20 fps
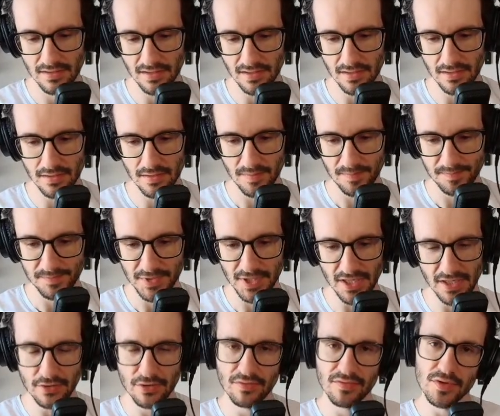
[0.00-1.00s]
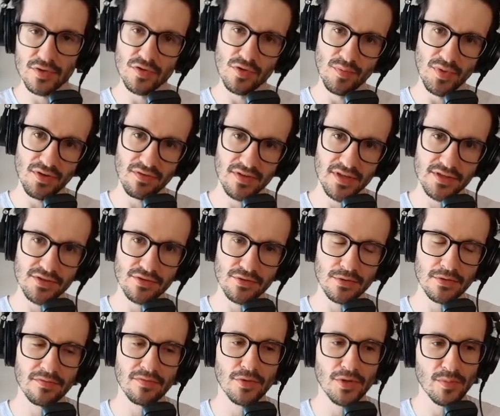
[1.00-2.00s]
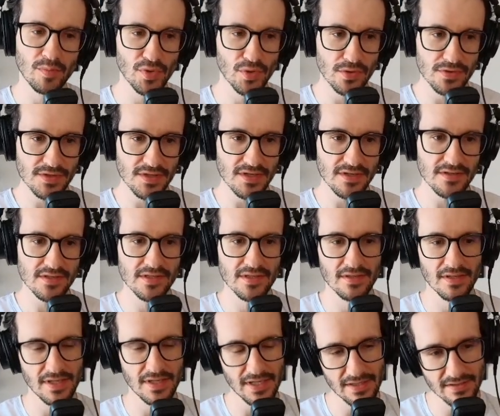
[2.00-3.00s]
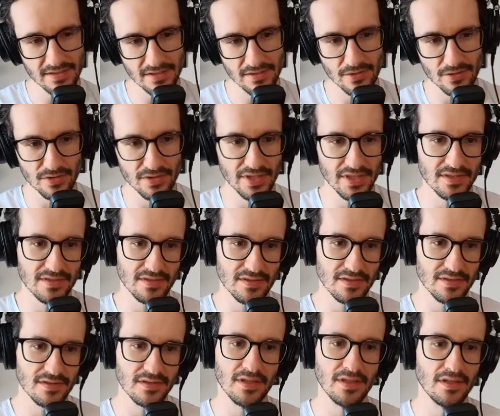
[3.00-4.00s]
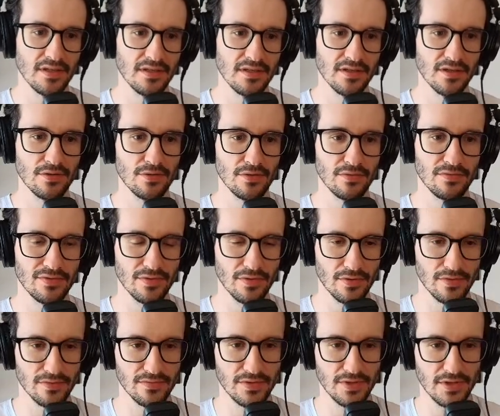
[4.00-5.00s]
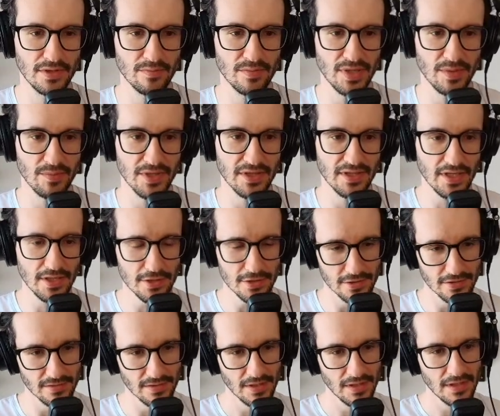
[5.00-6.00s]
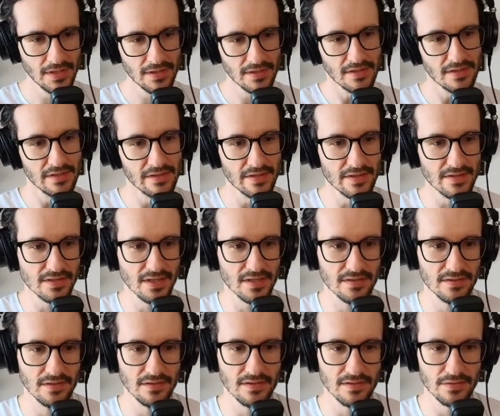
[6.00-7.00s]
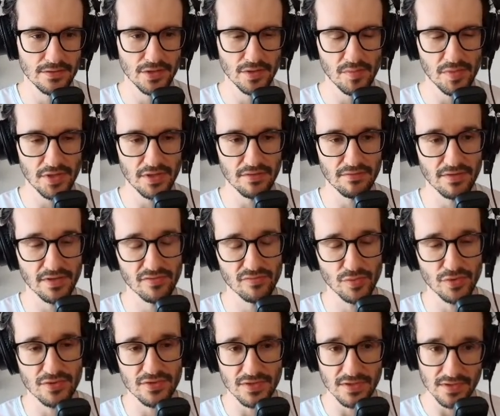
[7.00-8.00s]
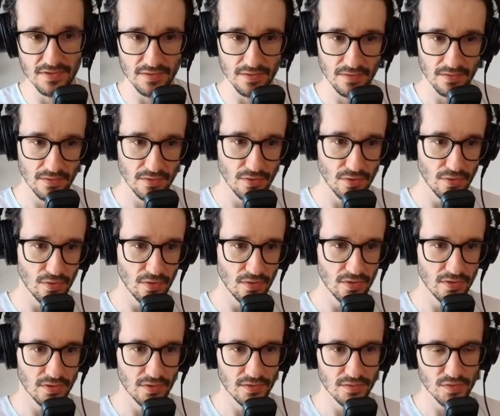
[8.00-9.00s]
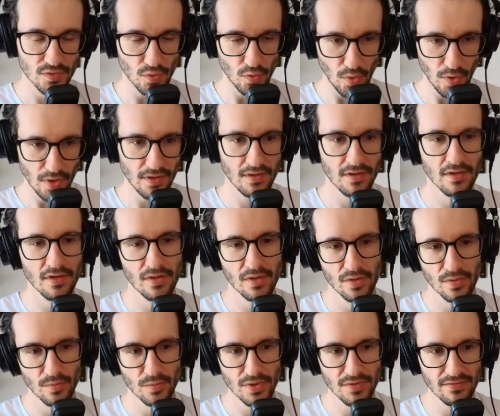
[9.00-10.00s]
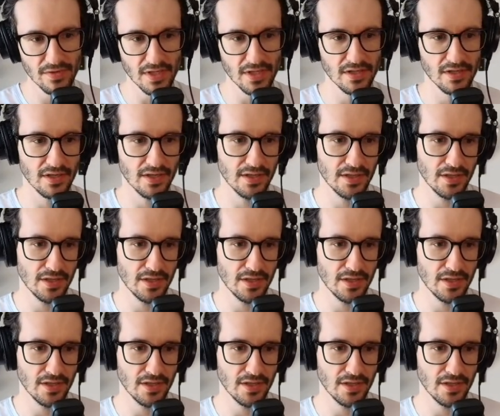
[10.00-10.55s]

kind of a supervisor for a process, and then Codex is taking care of the implementation. In this case, this is GPT 5.6 Sol with a high